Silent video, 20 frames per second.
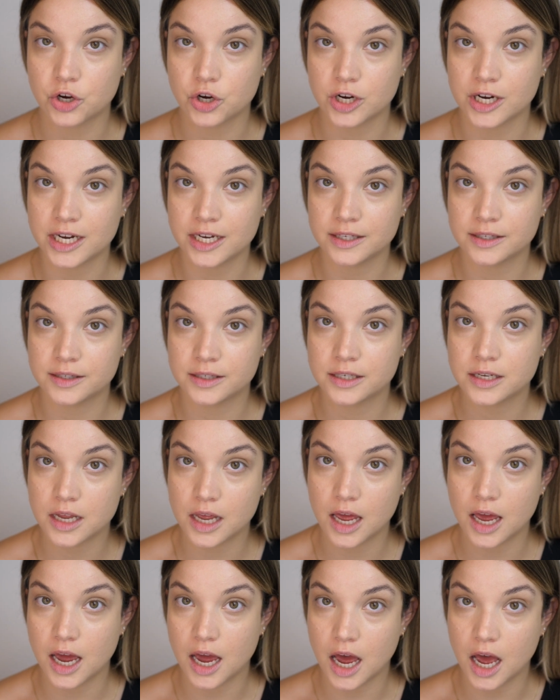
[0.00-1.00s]
creased
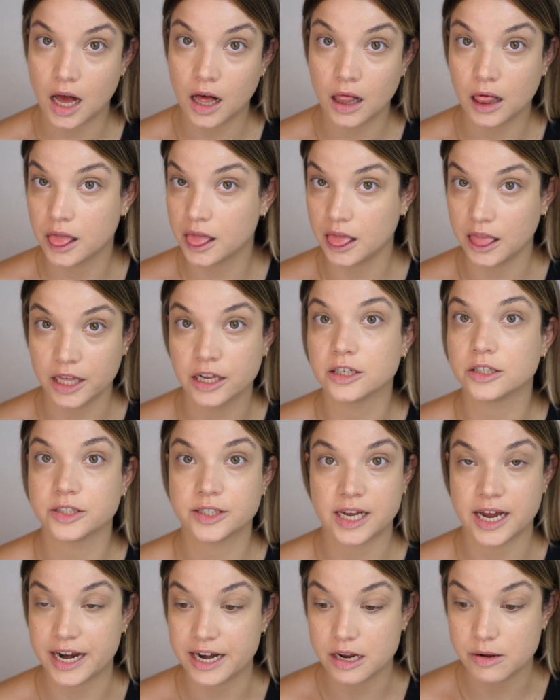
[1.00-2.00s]
a little
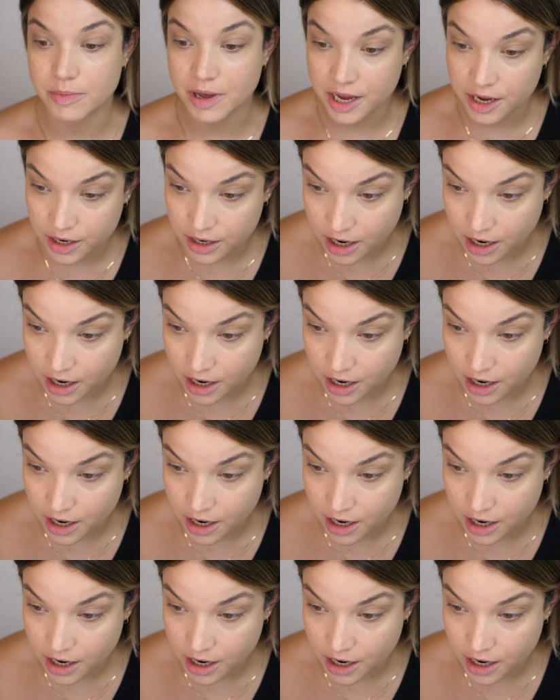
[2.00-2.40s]
tiny bit.